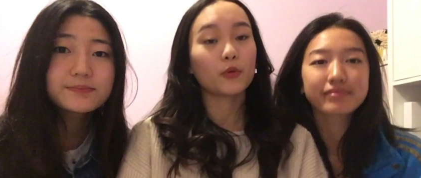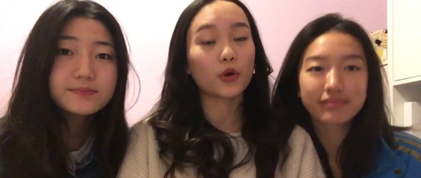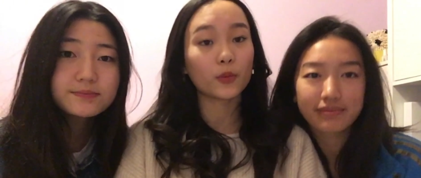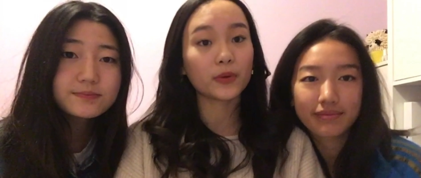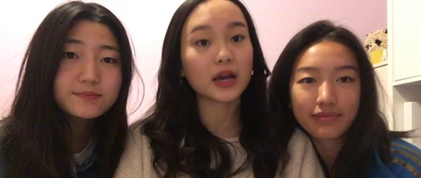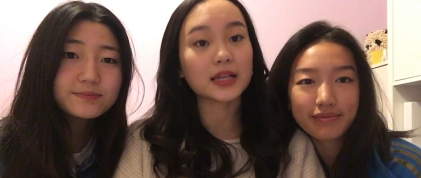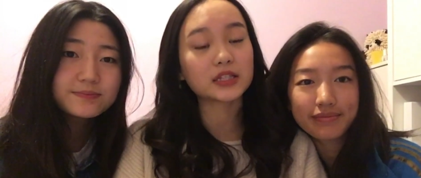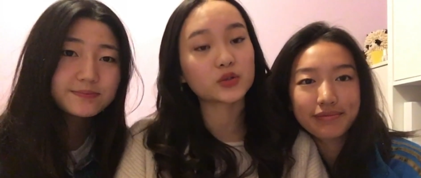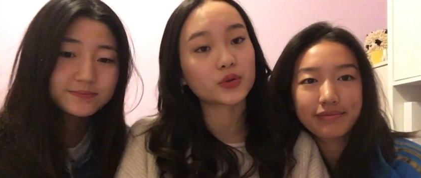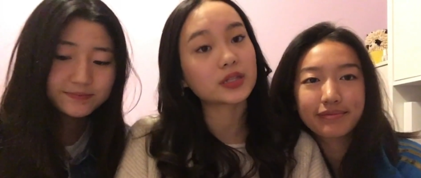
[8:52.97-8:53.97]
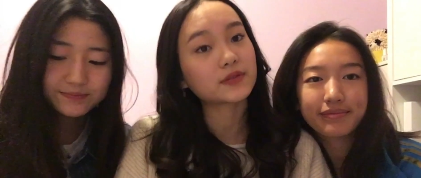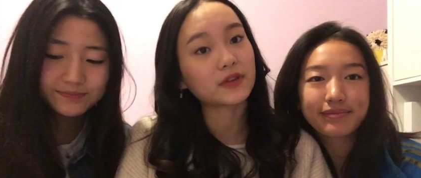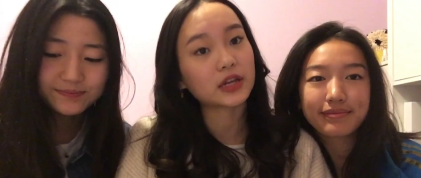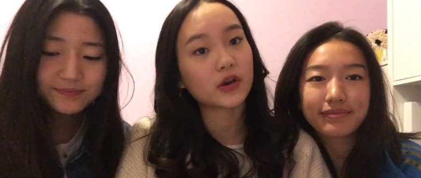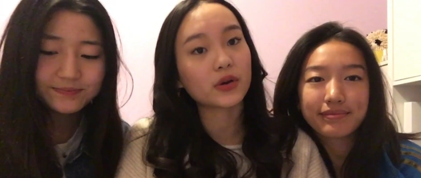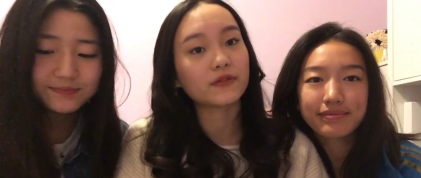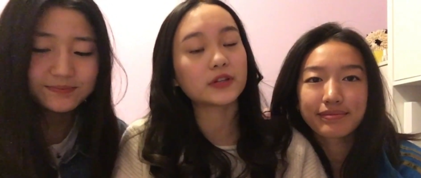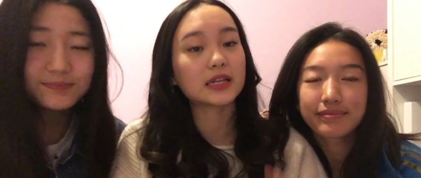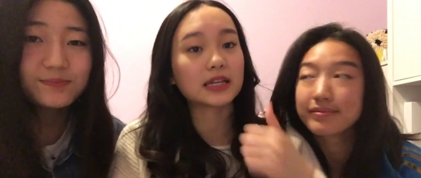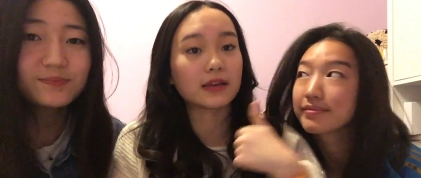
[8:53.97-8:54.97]
Speaker 1: Yeah. So this is behind the
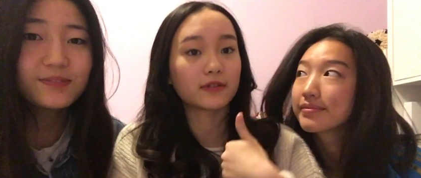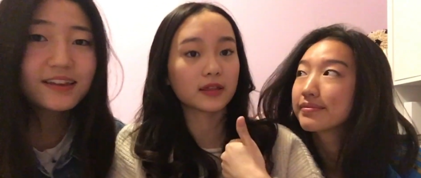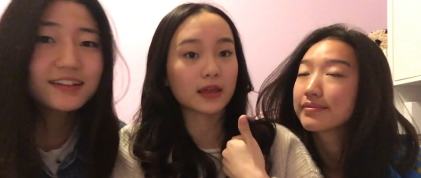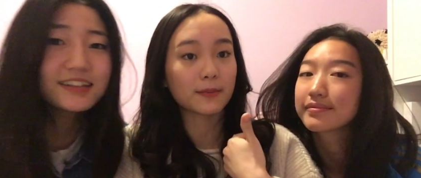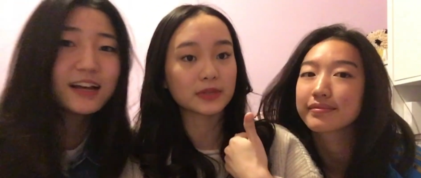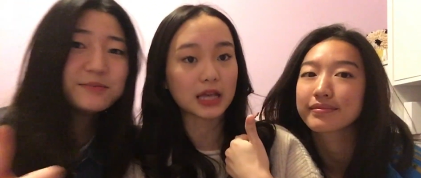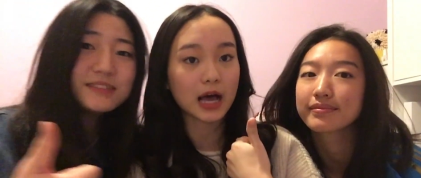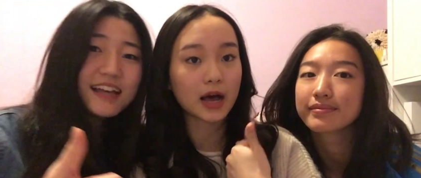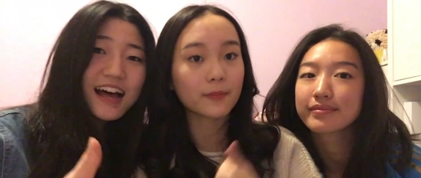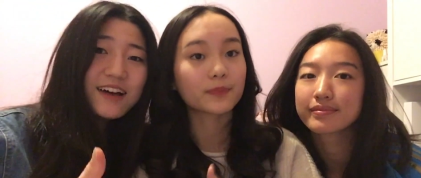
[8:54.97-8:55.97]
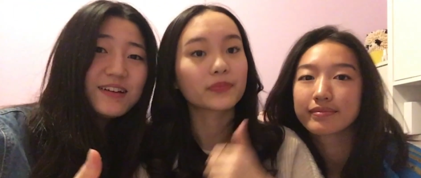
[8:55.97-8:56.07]
scenes of YouTube.